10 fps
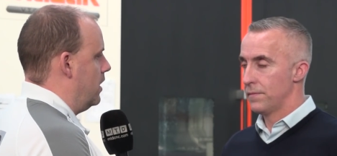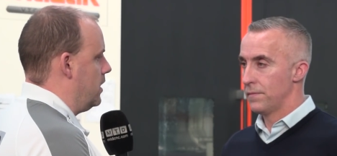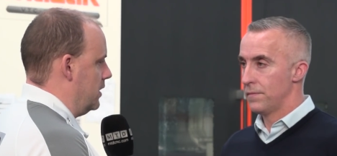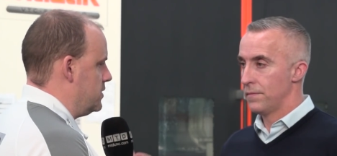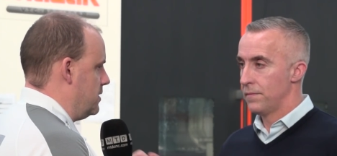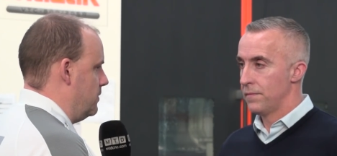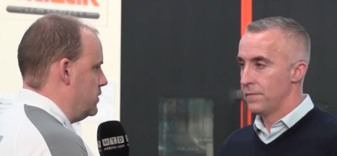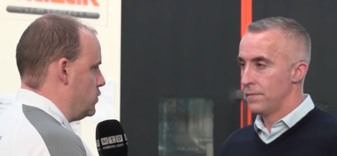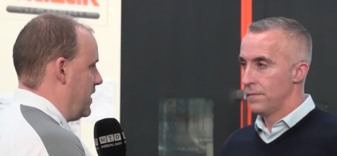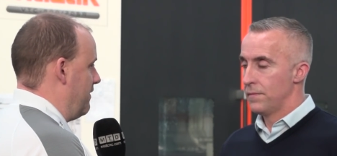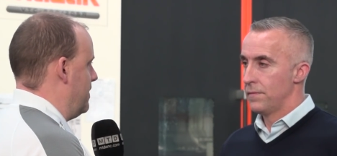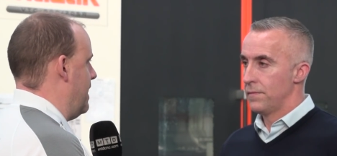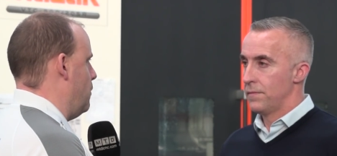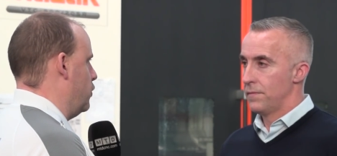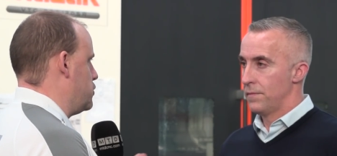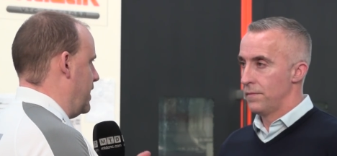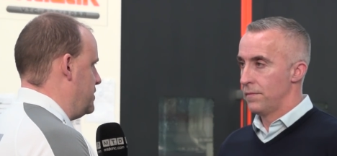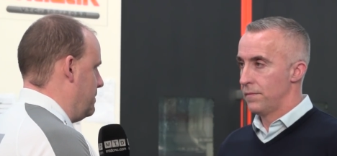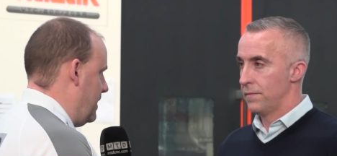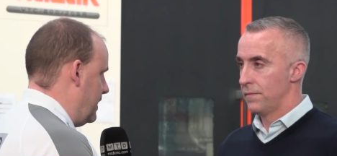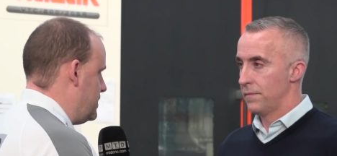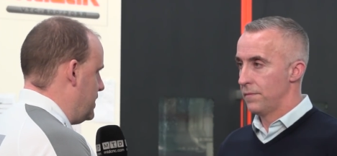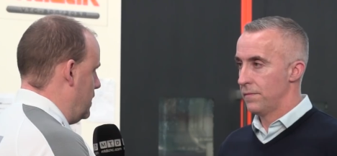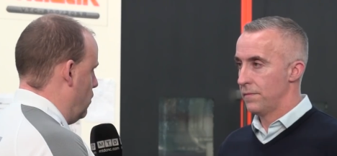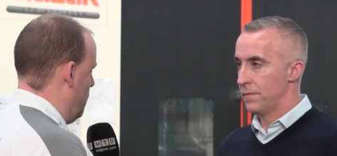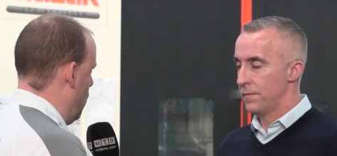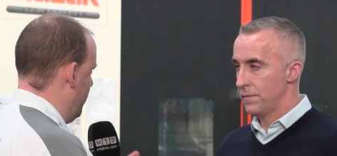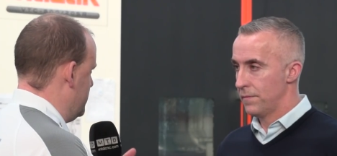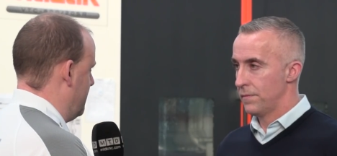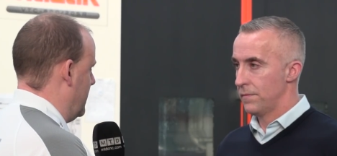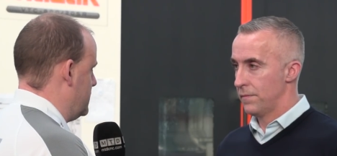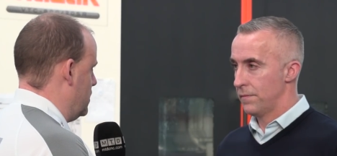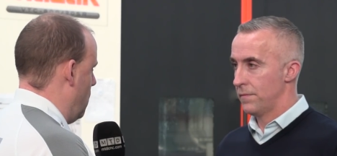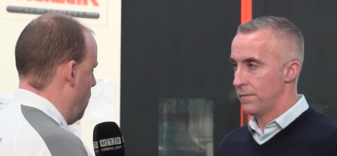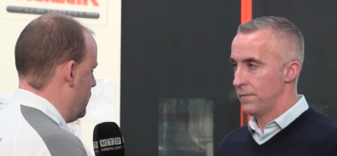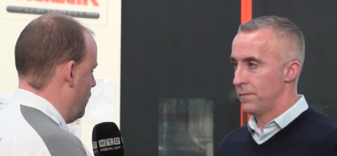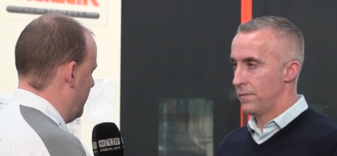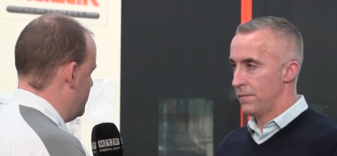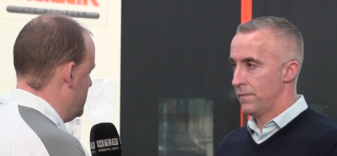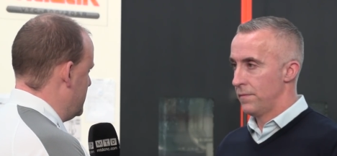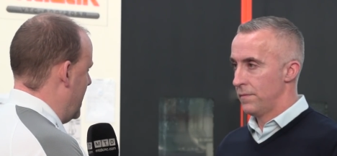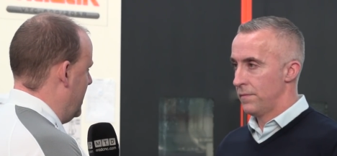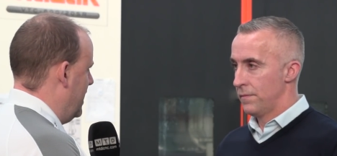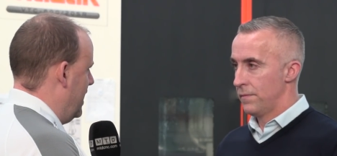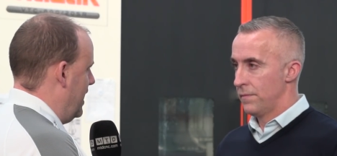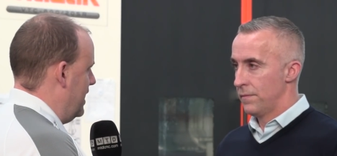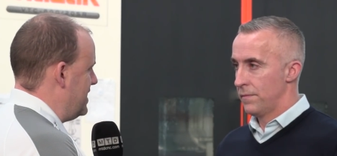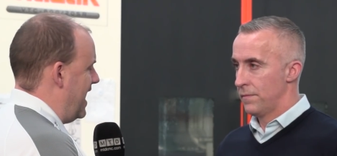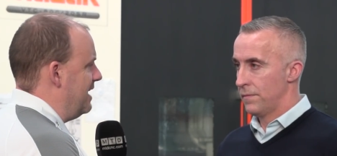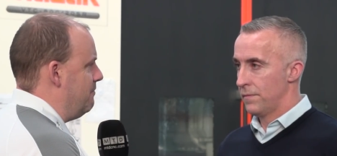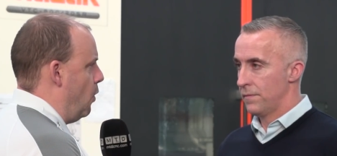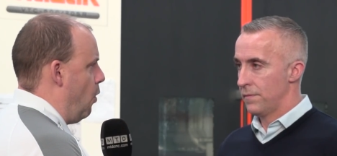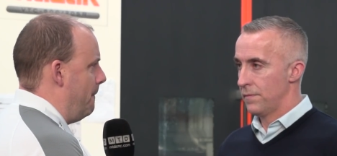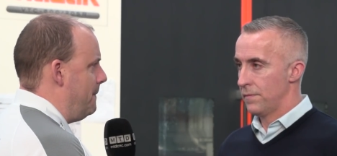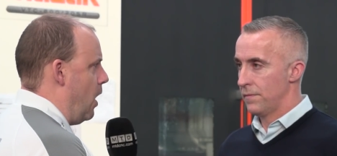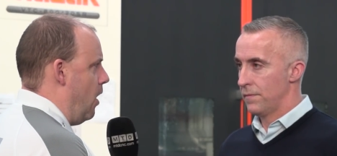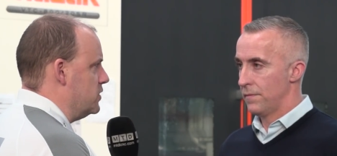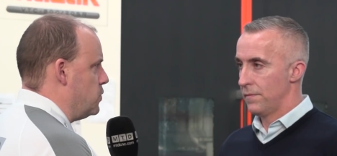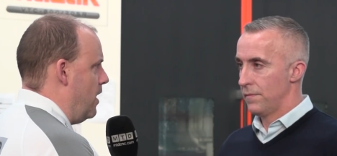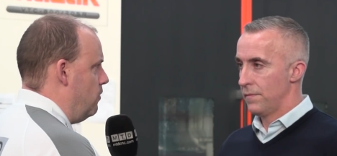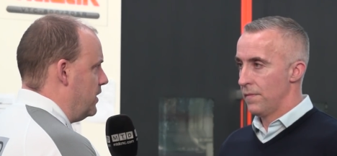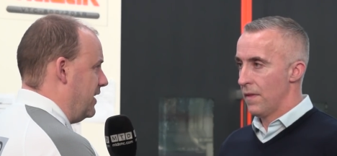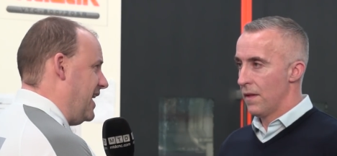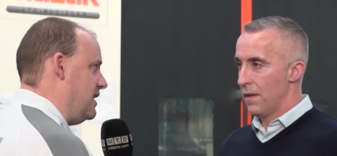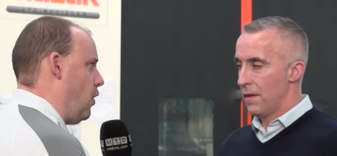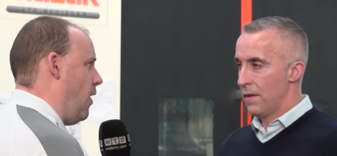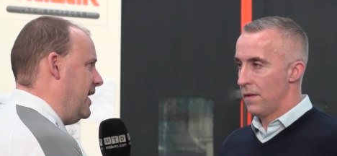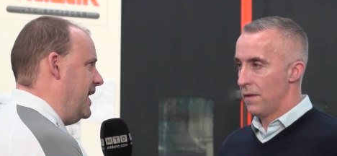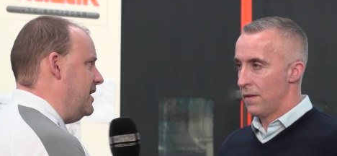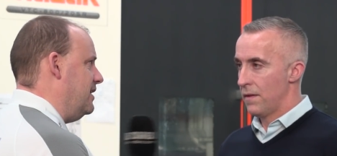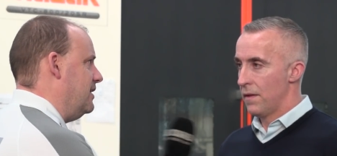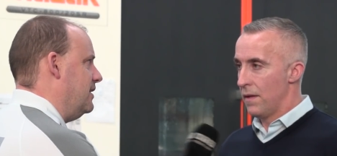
Speaker 1: customers or giving them more traceability or more visibility on what you're up to? Is that, is that an important part as well? Can they dial in?